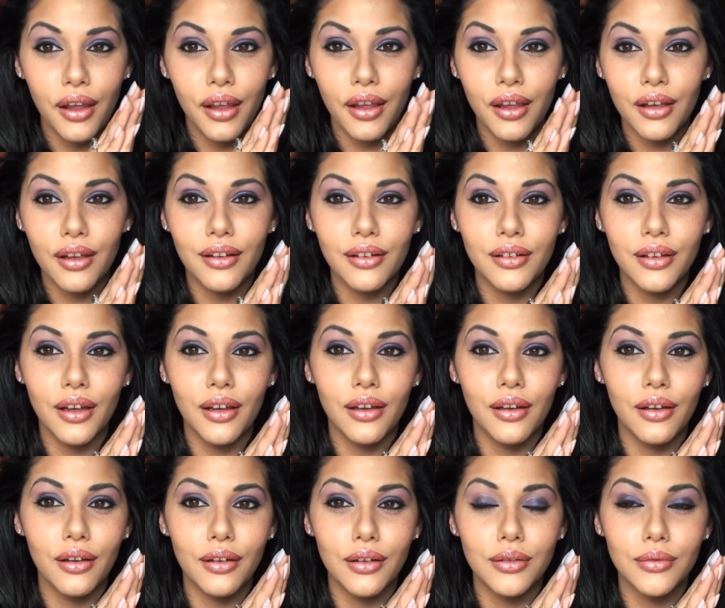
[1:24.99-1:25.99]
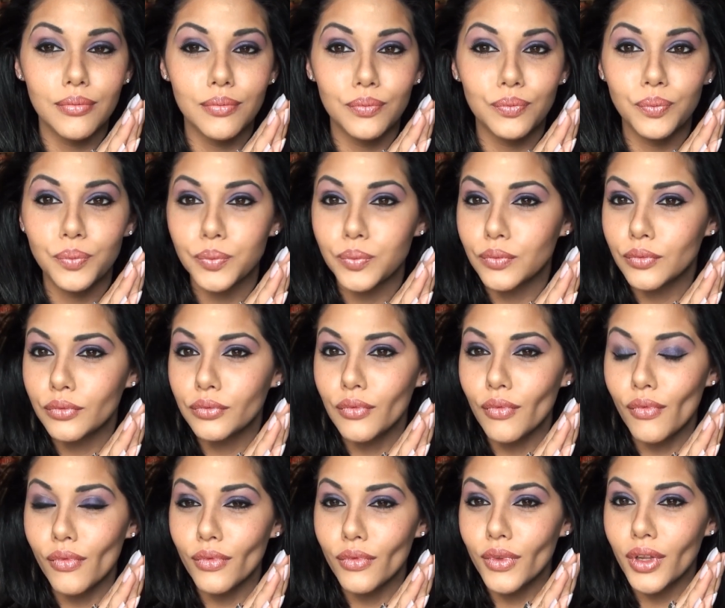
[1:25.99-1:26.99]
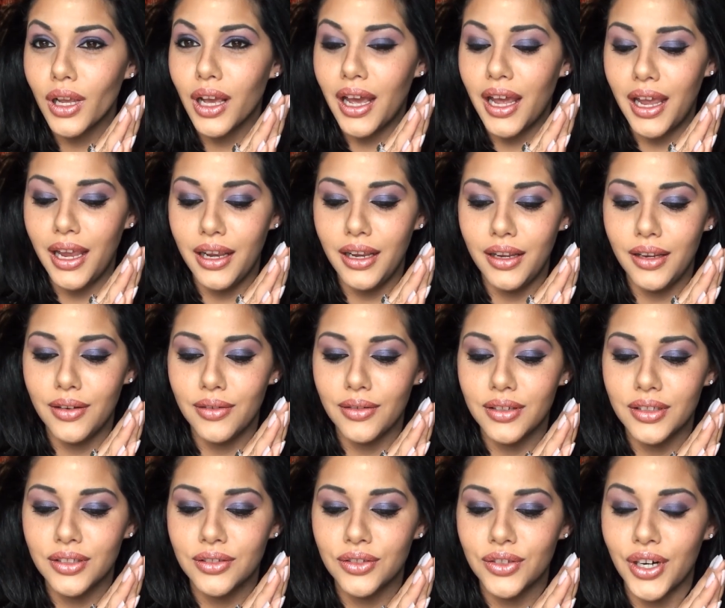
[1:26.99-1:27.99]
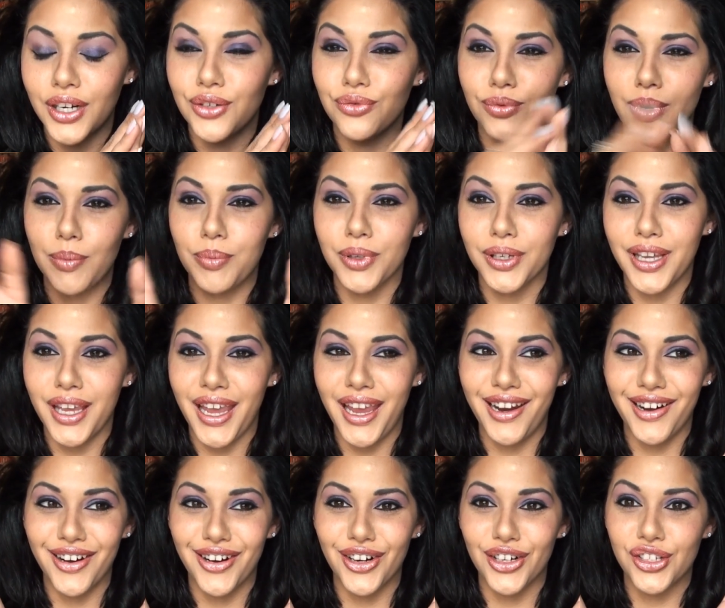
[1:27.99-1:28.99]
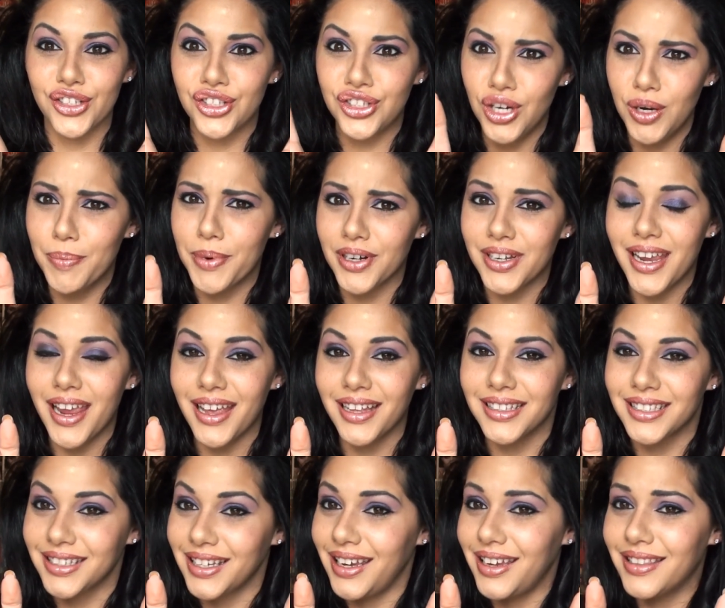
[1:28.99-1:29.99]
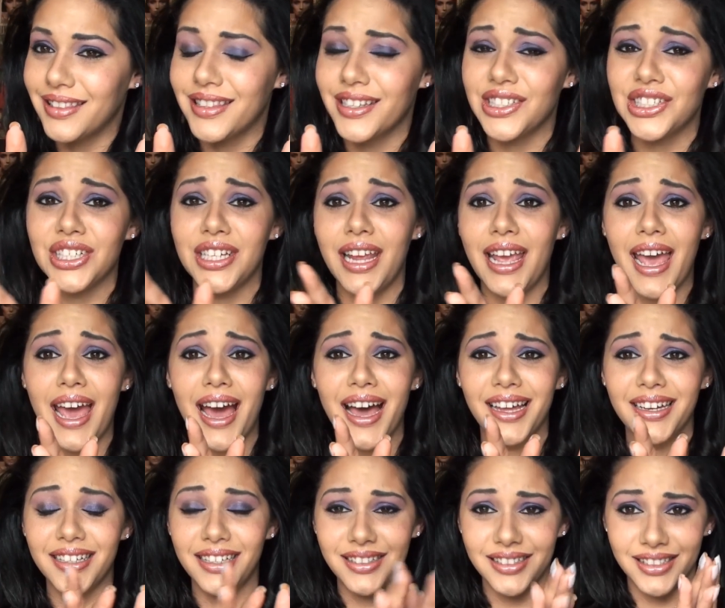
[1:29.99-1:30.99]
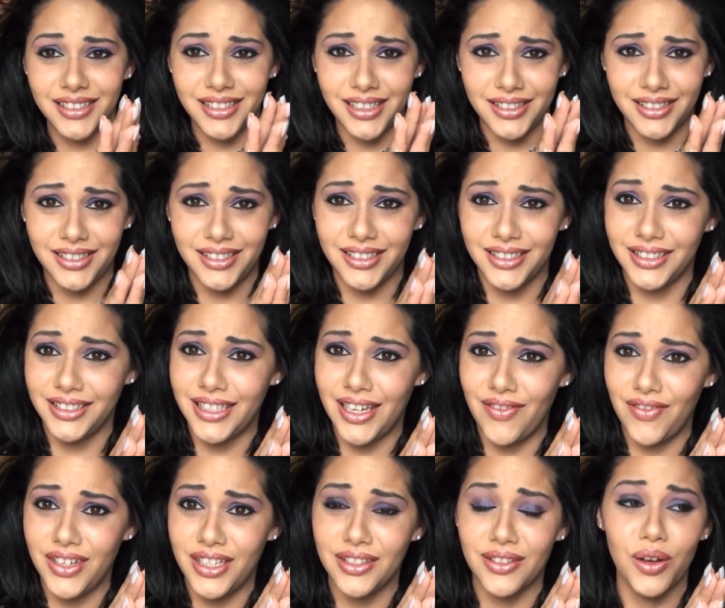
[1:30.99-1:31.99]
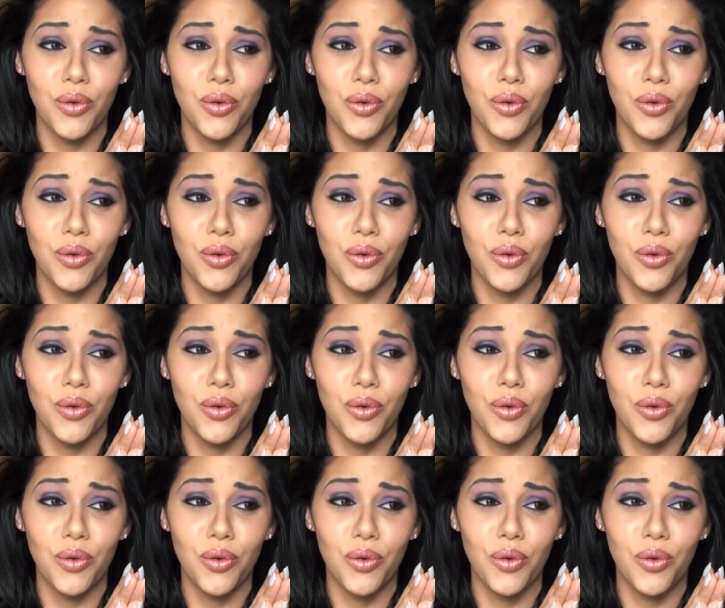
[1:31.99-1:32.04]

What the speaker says: And I tried to replicate her super tan skin that she had in the 60s and 70s.